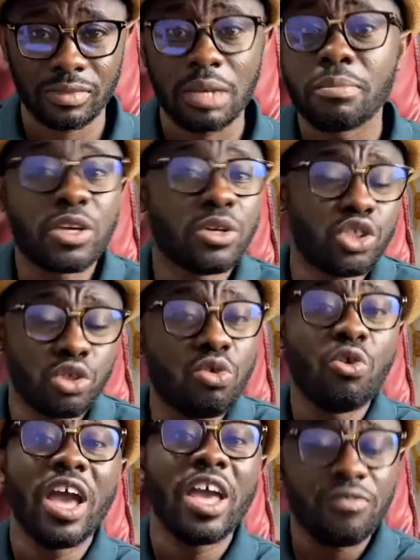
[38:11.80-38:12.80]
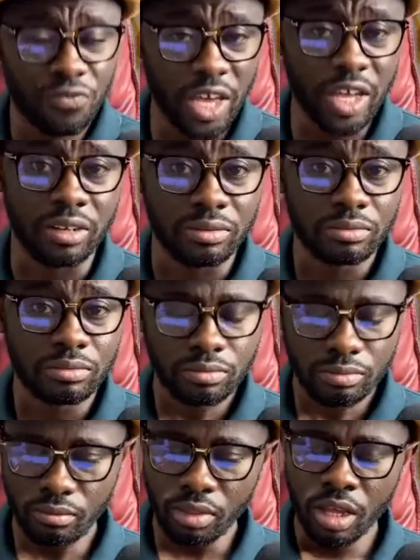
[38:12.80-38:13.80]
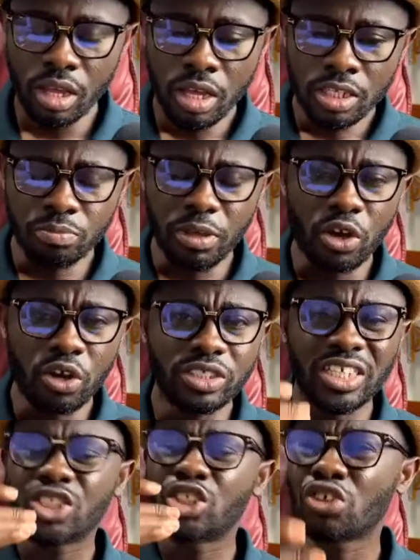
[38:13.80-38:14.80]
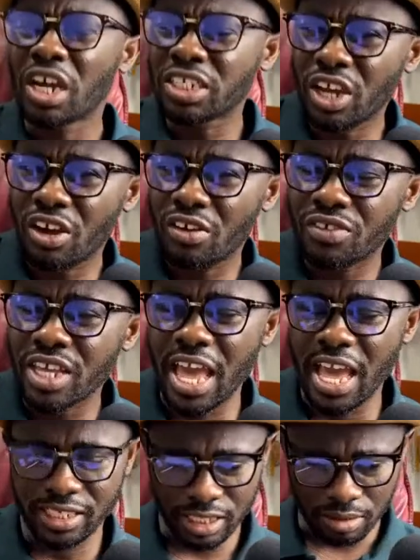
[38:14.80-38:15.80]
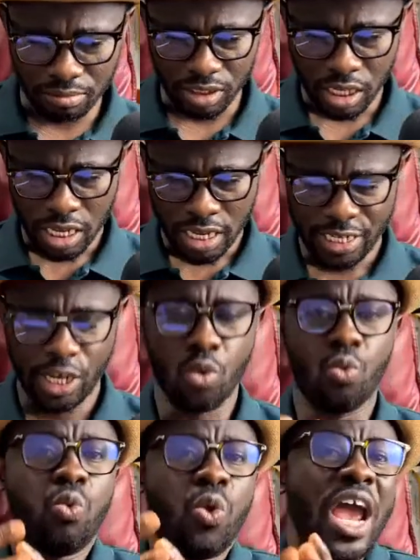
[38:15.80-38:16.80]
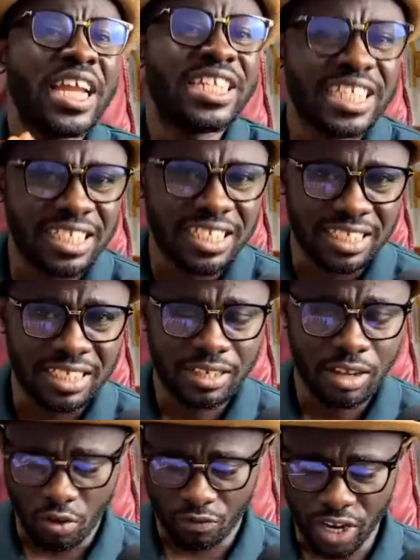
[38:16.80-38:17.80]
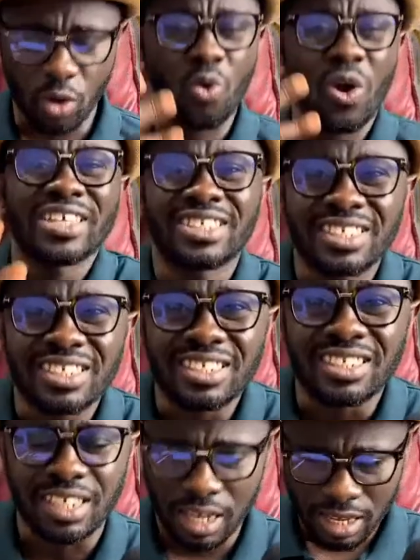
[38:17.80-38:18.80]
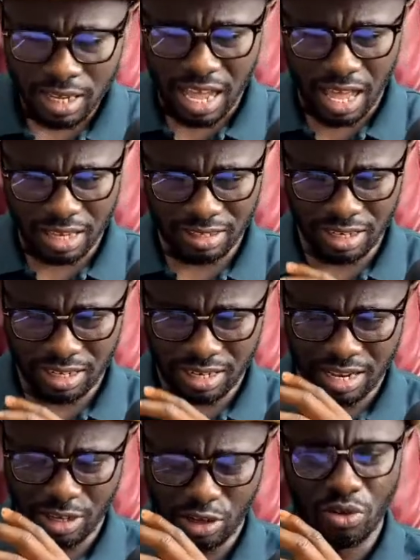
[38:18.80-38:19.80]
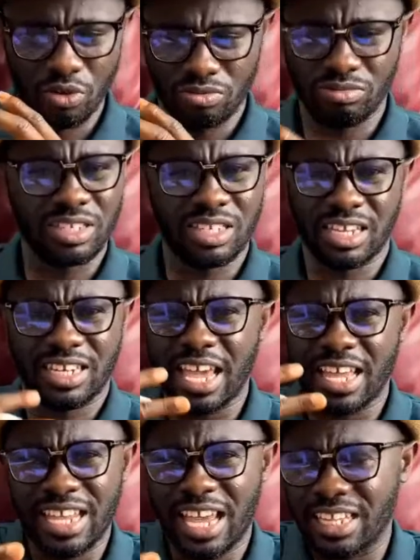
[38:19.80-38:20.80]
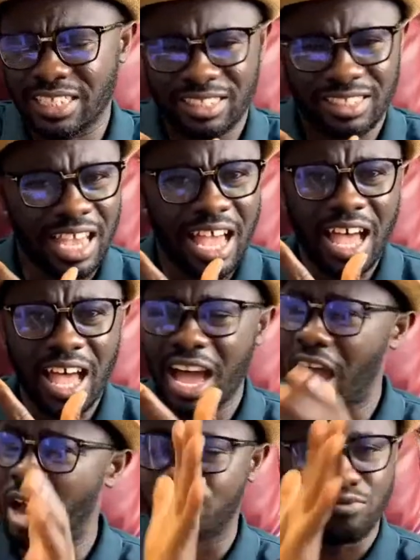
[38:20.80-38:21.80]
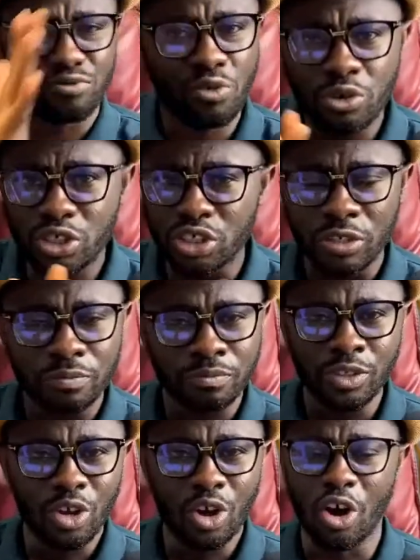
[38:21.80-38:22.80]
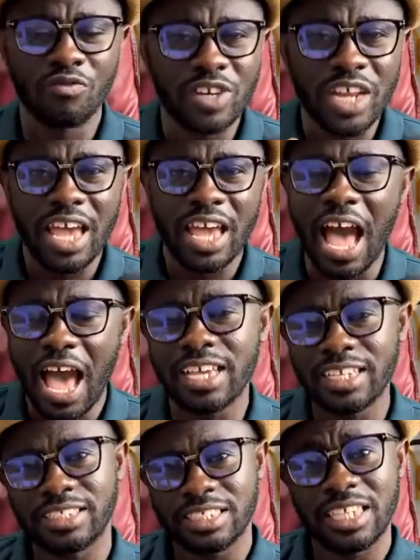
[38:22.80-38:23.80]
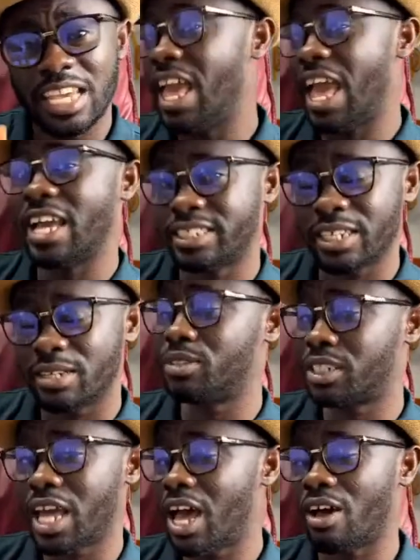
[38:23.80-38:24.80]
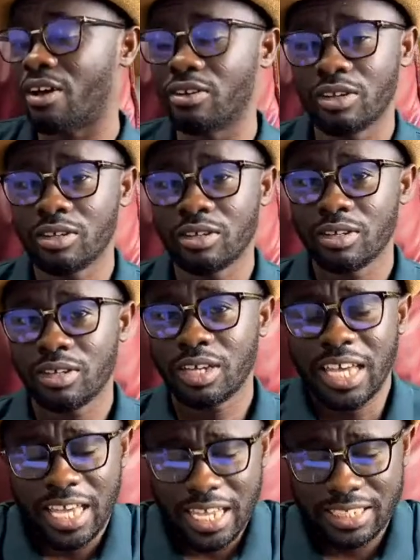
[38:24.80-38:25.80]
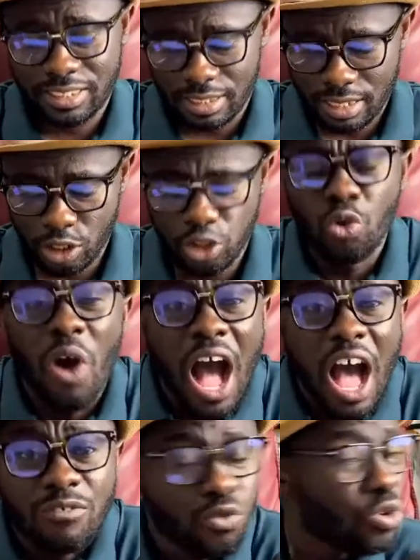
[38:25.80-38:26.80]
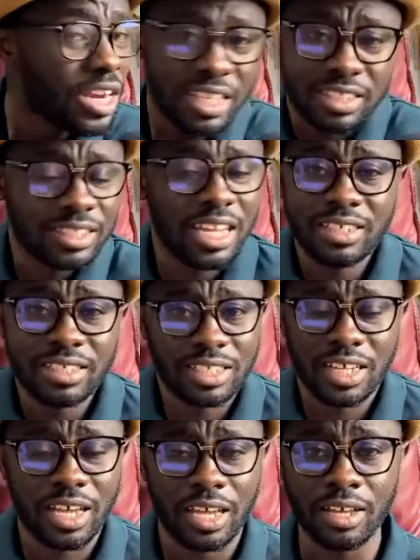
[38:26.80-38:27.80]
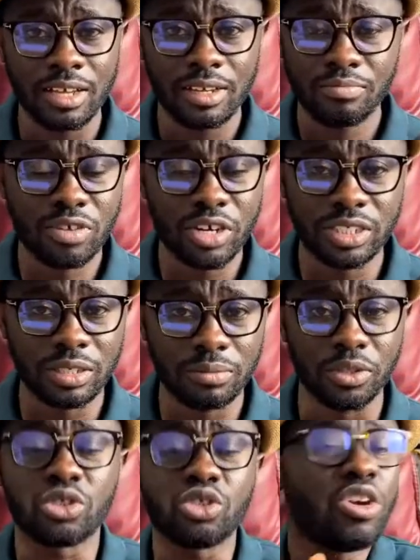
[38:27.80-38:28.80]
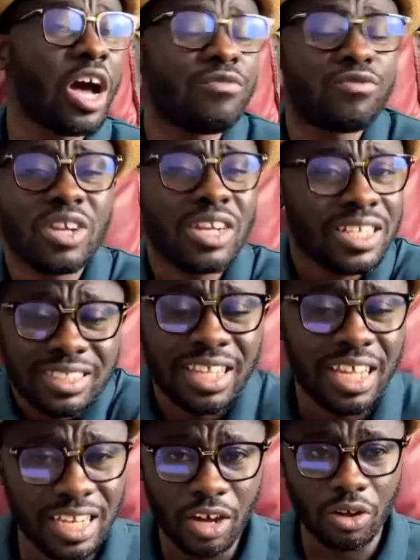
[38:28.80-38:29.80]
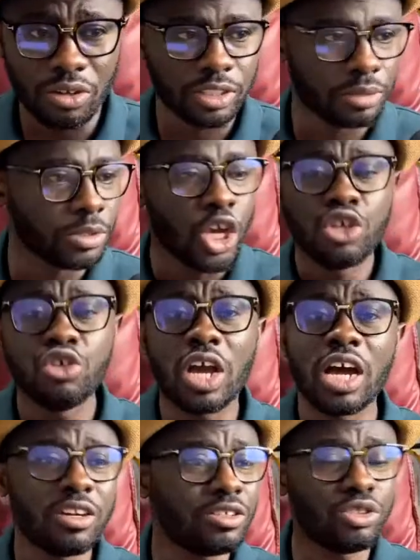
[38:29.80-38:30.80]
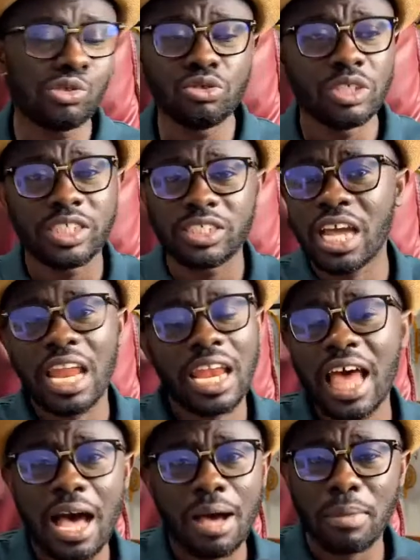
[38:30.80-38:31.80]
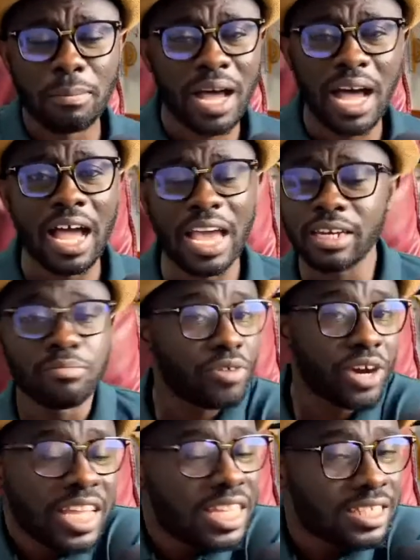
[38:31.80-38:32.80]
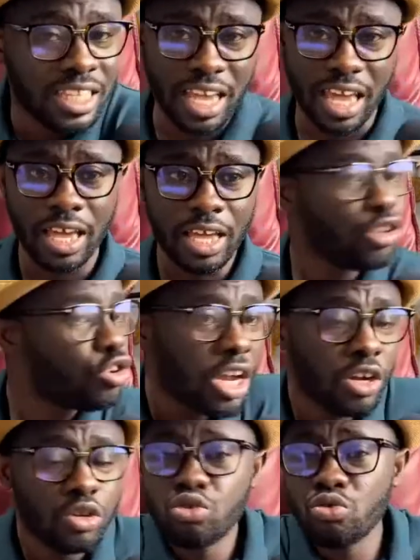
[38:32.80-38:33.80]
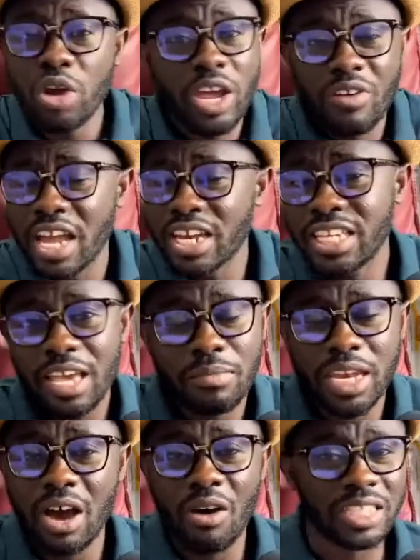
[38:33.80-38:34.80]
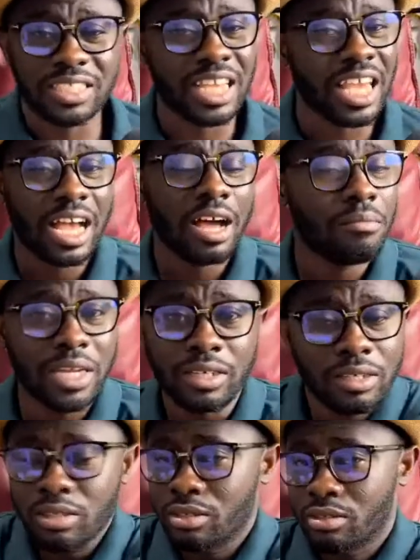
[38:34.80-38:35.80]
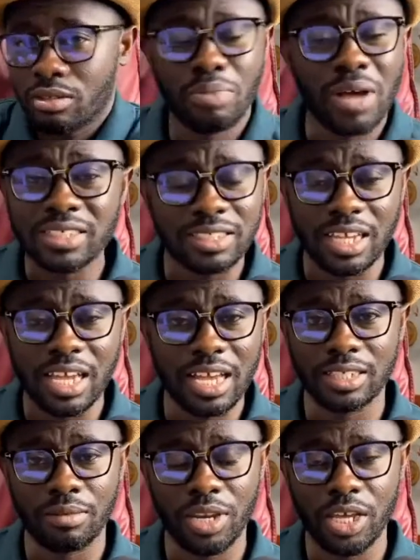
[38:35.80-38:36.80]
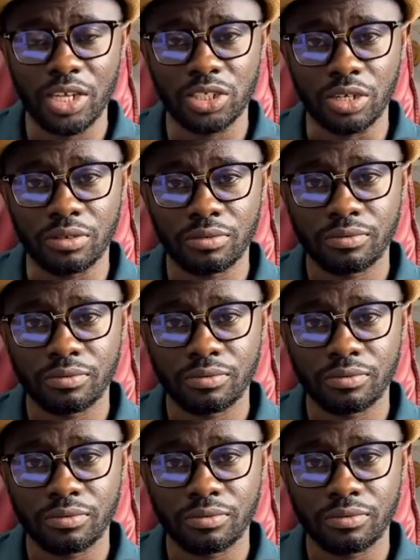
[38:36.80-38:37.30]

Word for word: because you will go and fail. It's because the structure of the exams, the wording of the questions, uh, the, the, you know, the, the, the entire approach of the I C A exams now, it's you have to understand the principles. You have to understand the concept. You cannot do Inshallah Baba and bring it here. You cannot do a Radie Medawasi and come and pass the examination.